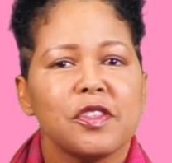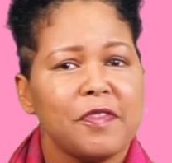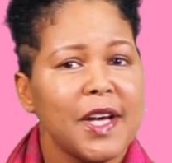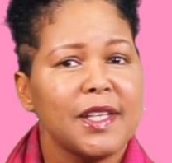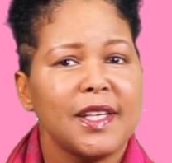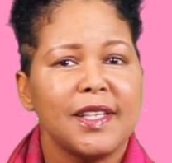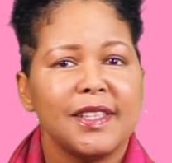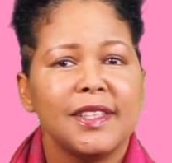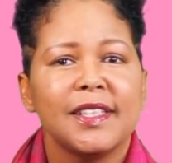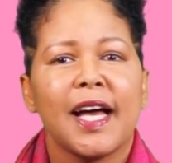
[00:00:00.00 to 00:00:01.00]
to fight
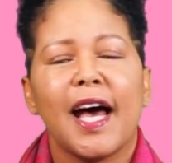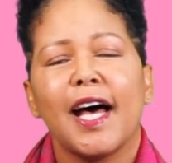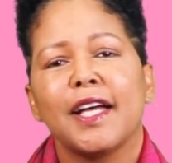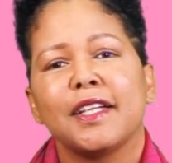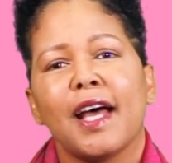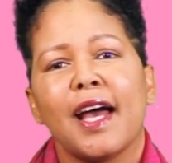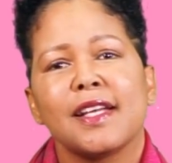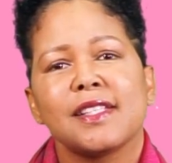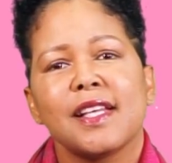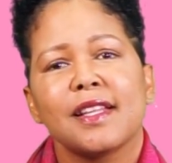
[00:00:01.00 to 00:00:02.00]
daily, and I
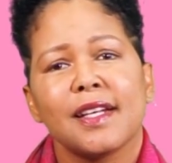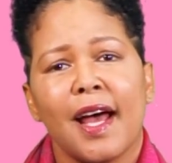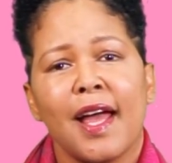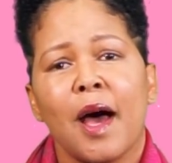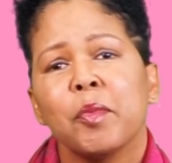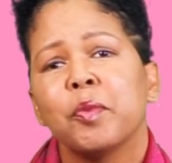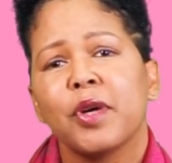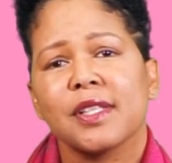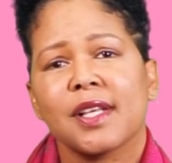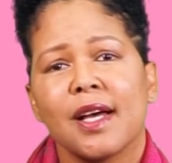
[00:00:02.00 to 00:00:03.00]
say that I am a
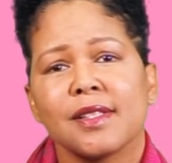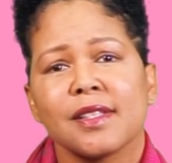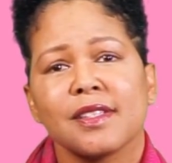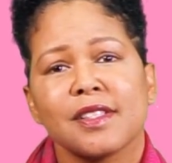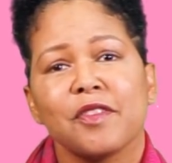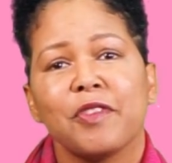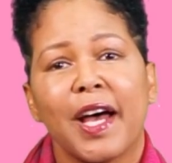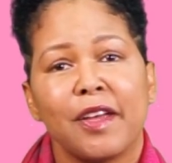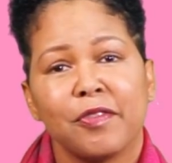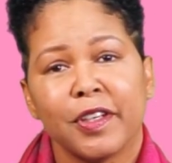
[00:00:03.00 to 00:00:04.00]
breast cancer
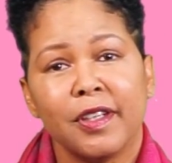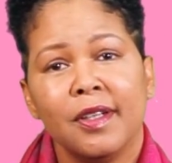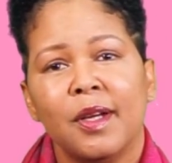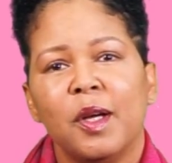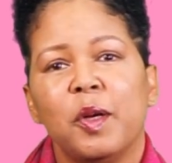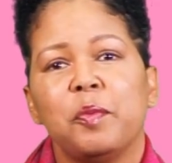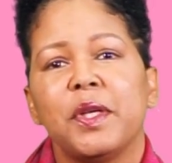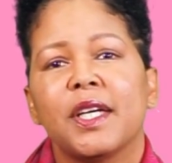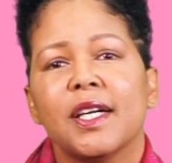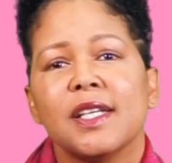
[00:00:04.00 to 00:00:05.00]
survivor
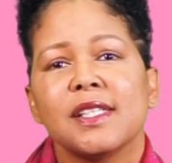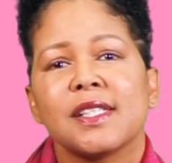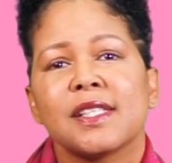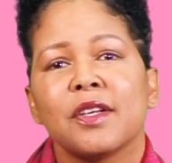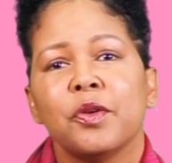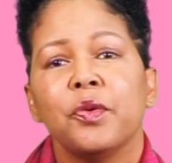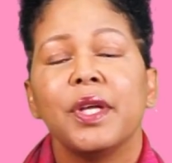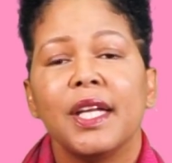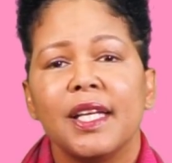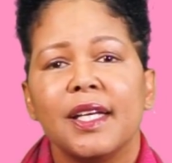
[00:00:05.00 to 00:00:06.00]
because
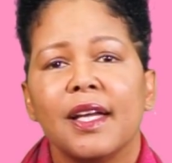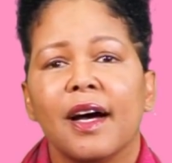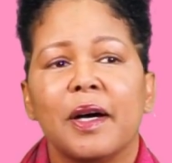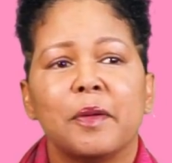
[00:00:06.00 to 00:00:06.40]
really